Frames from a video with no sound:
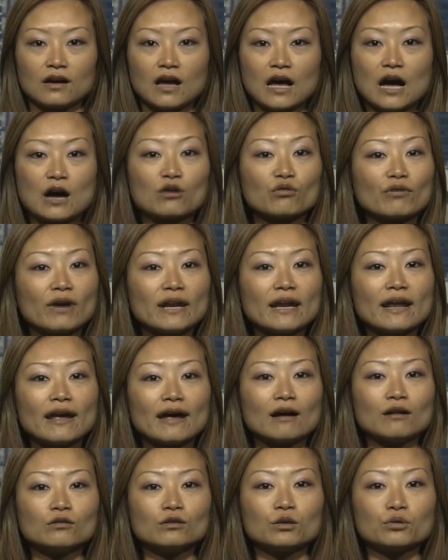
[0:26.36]
Our rating
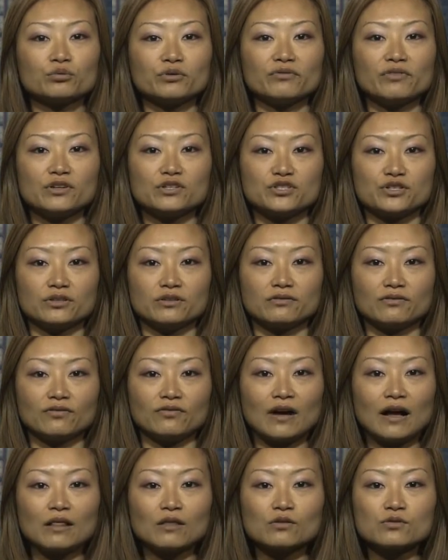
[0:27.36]
outlook revision
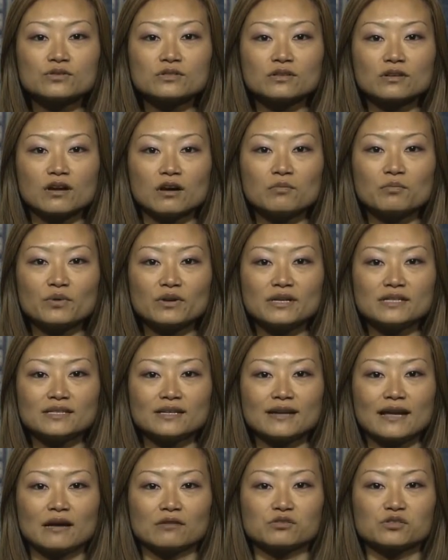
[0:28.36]
follows the company's
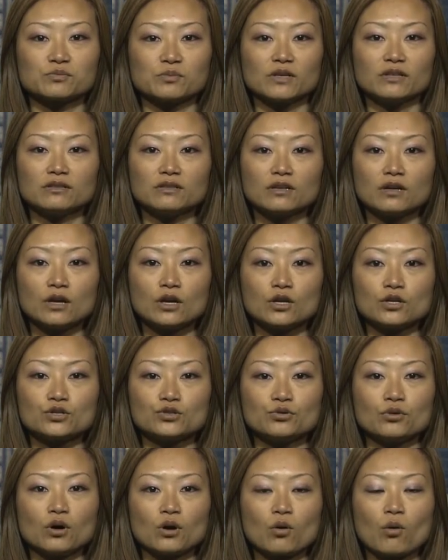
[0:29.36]
announcement
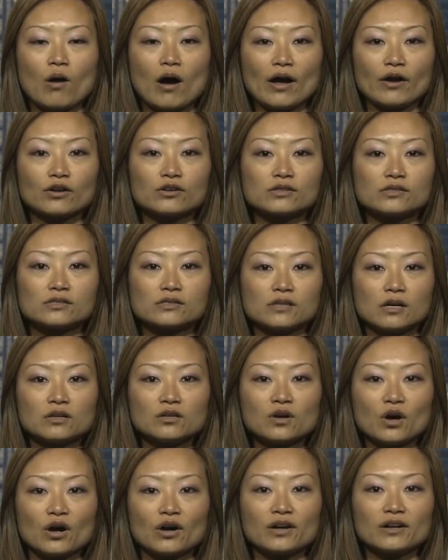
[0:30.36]
to acquire
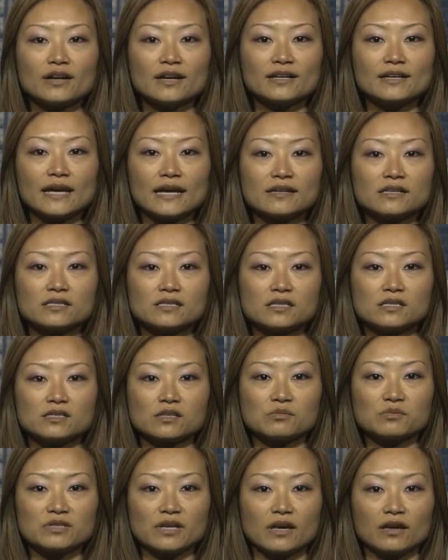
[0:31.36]
SunGard Data
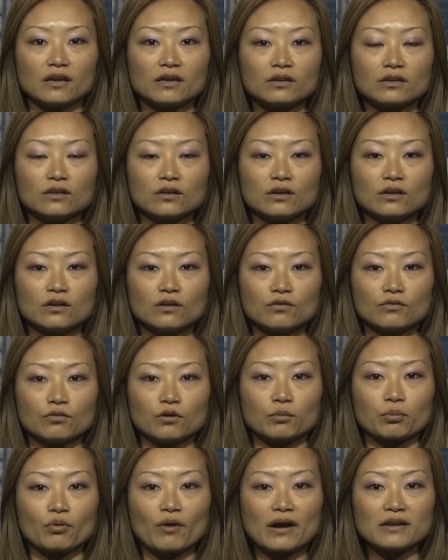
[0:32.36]
Systems Inc. for
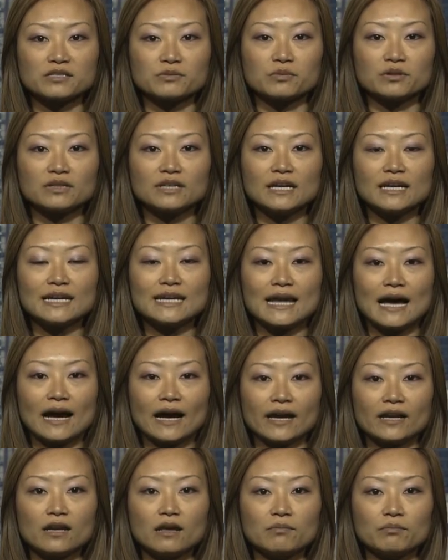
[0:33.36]
approximately
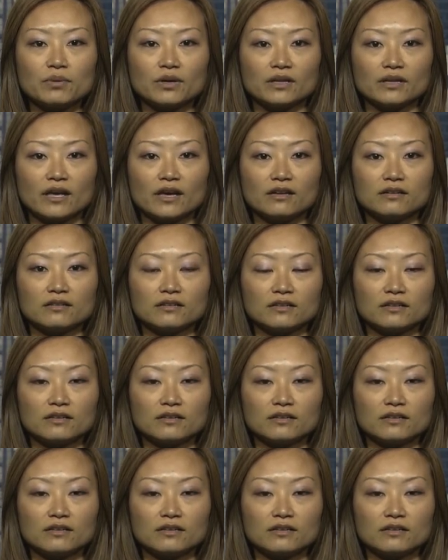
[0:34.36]
$9 billion.